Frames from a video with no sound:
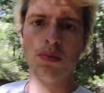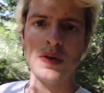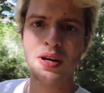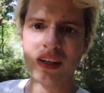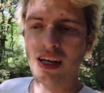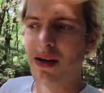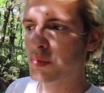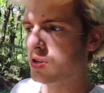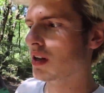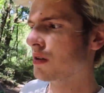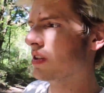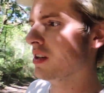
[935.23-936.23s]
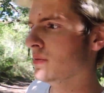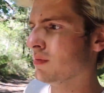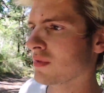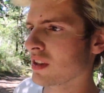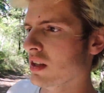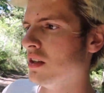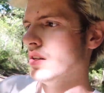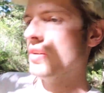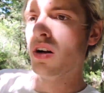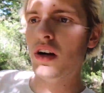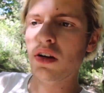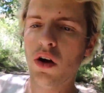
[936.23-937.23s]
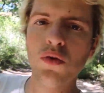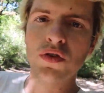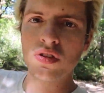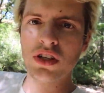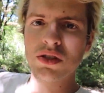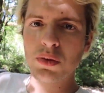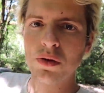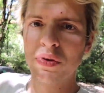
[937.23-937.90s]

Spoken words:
be my campground. Over this way